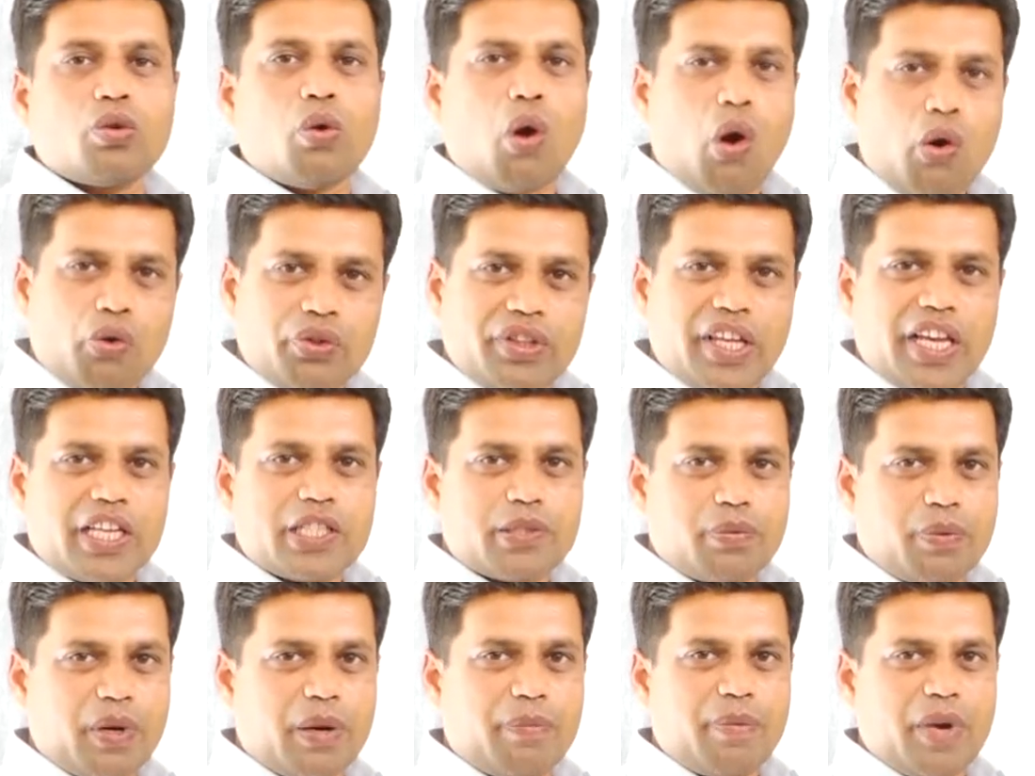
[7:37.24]
throughout the
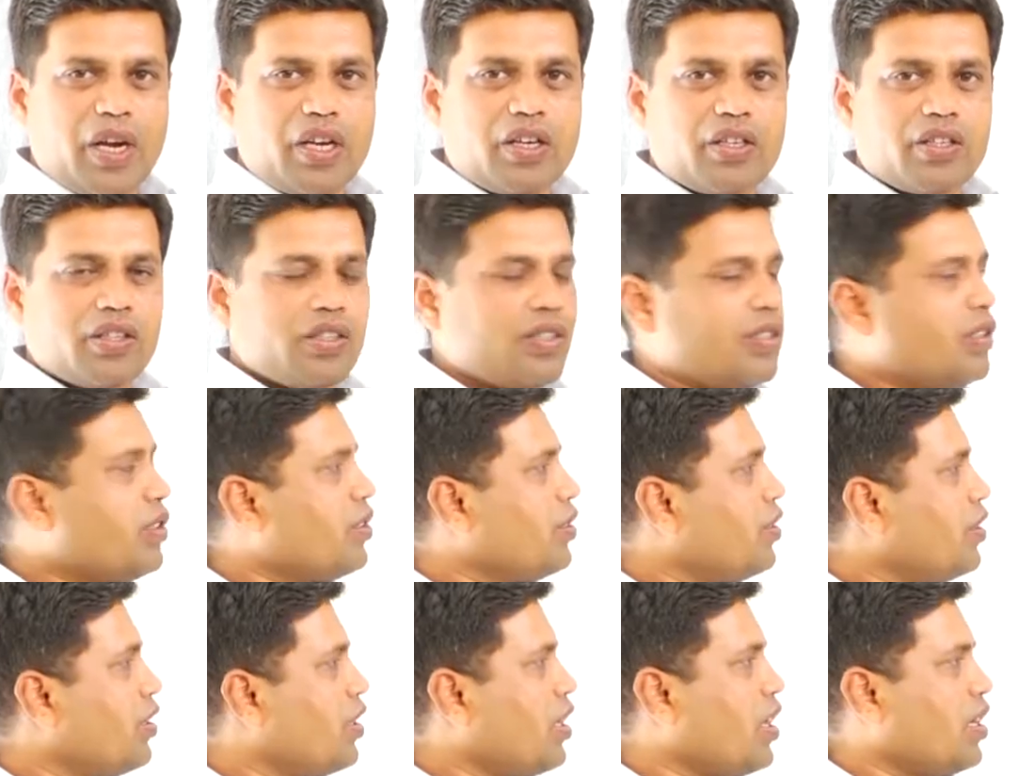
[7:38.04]
experiment, I
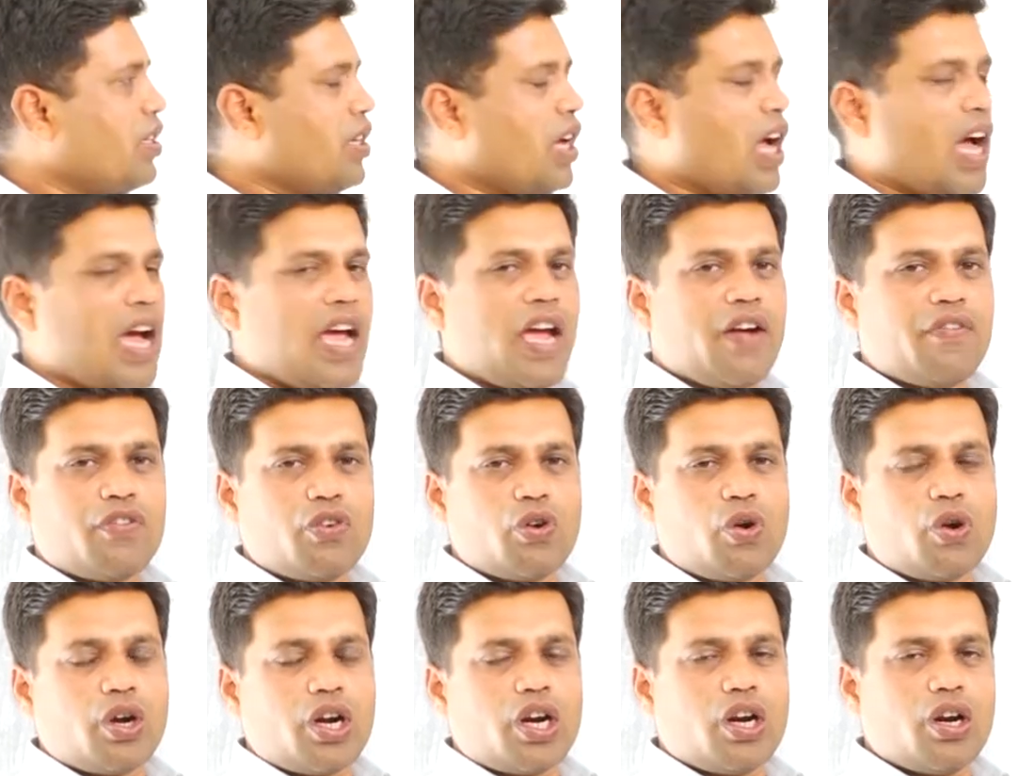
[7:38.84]
have
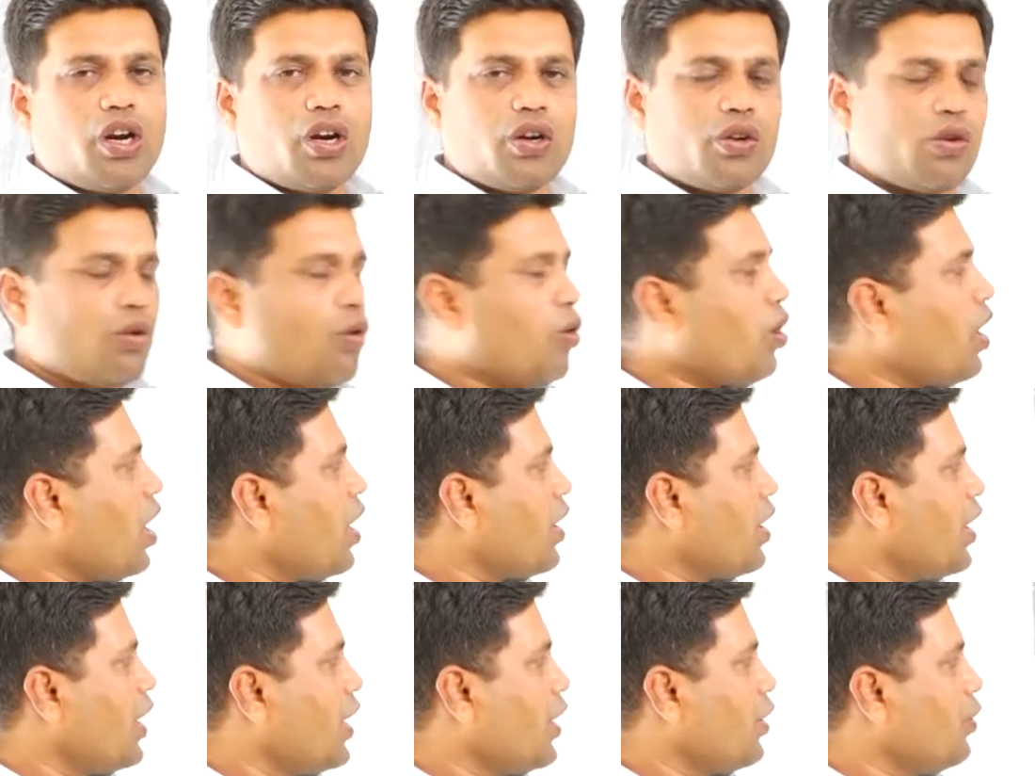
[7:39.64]
told
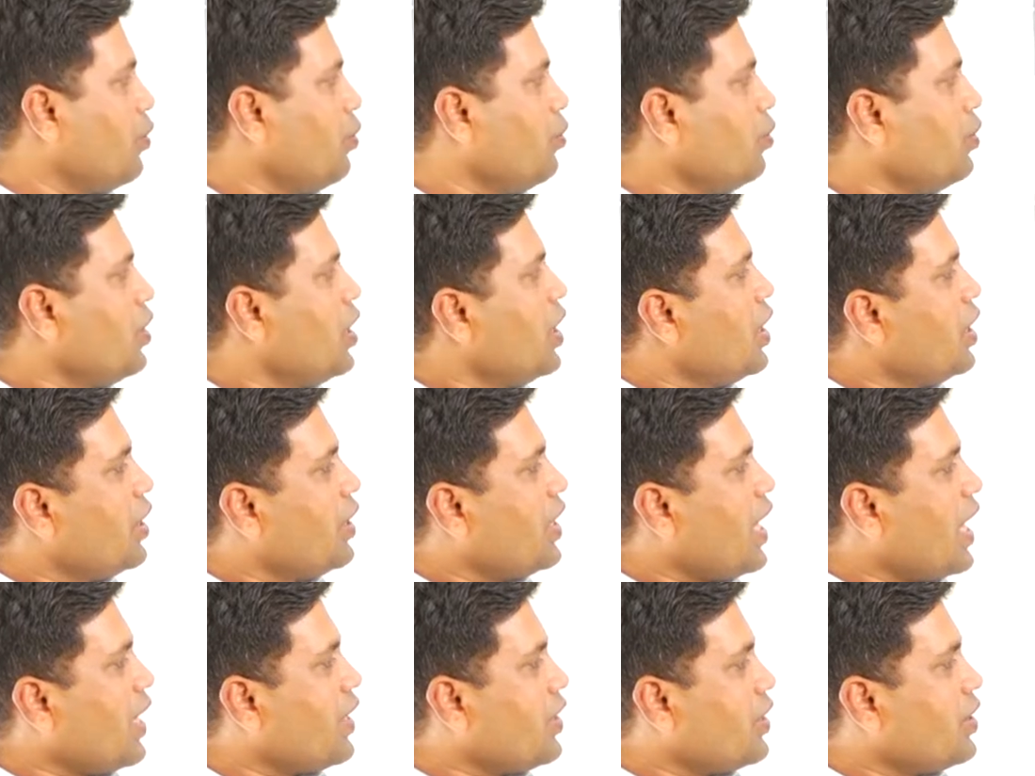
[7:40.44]
already you
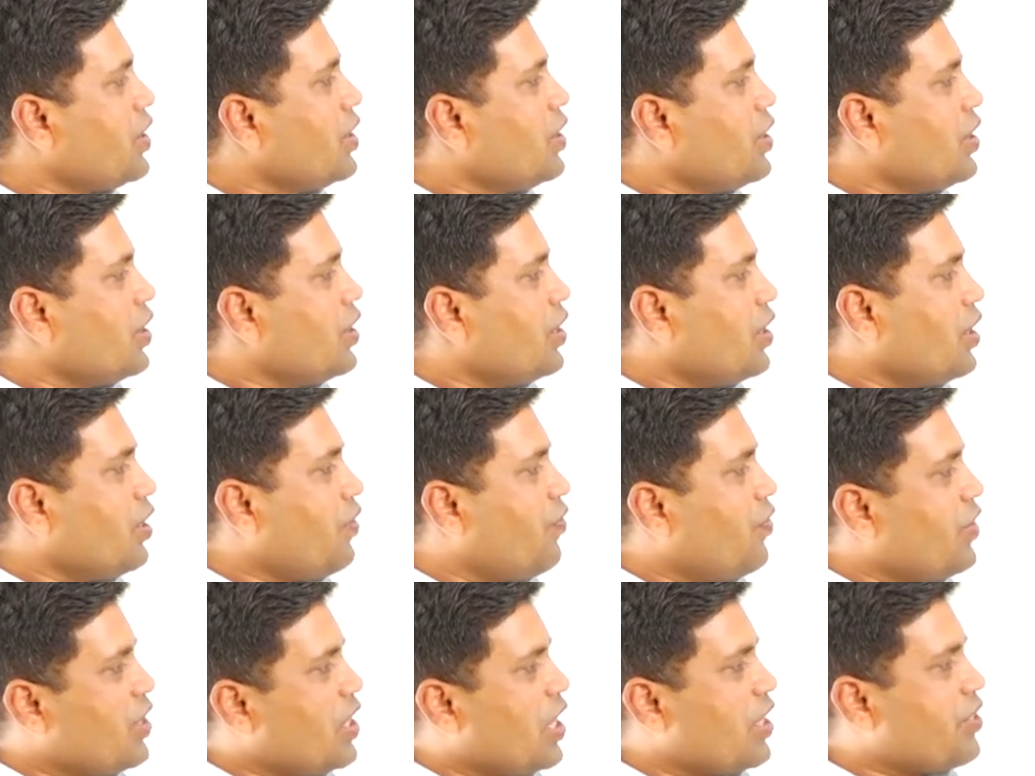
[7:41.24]
that
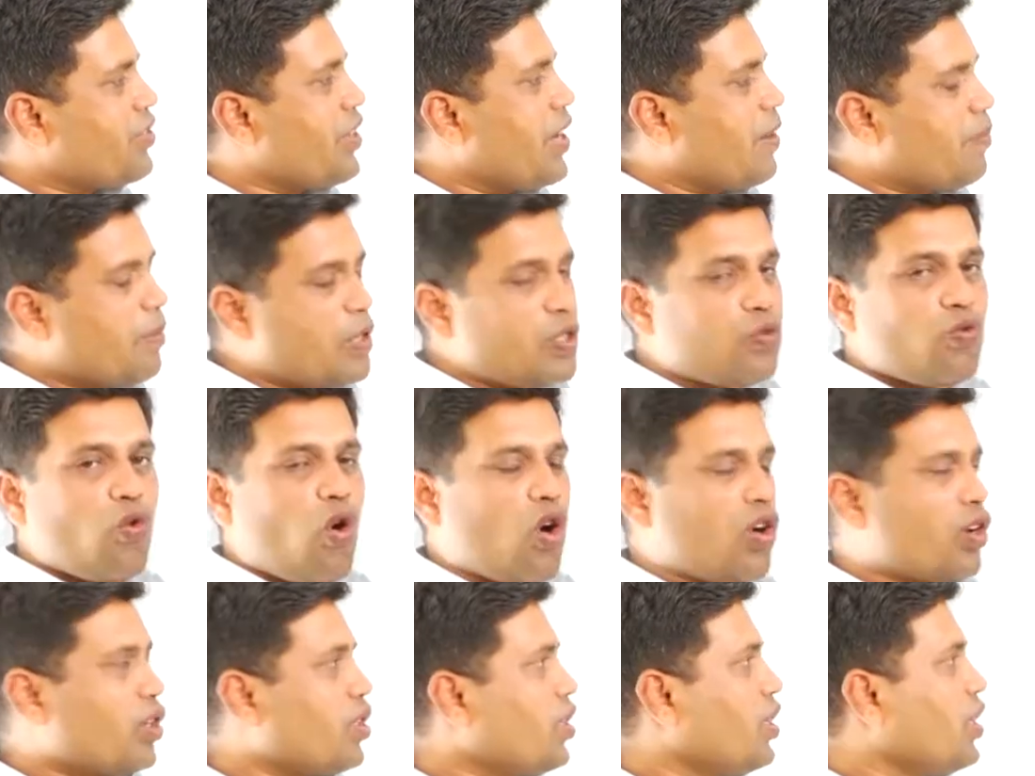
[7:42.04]
physical state means
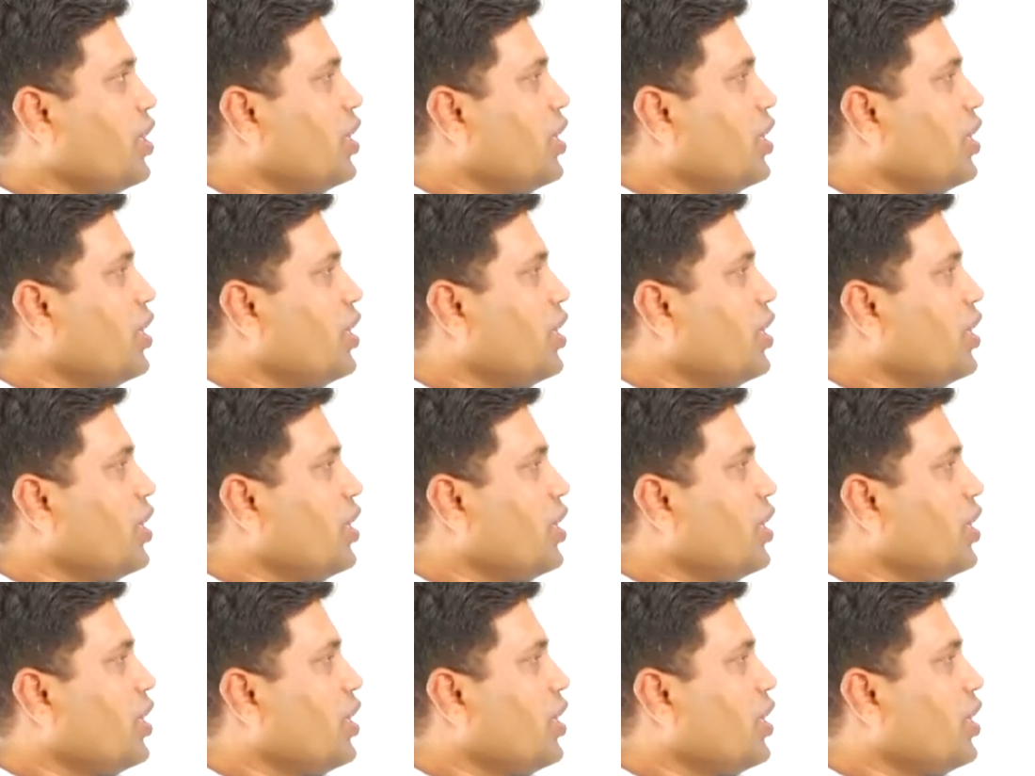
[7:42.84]
what?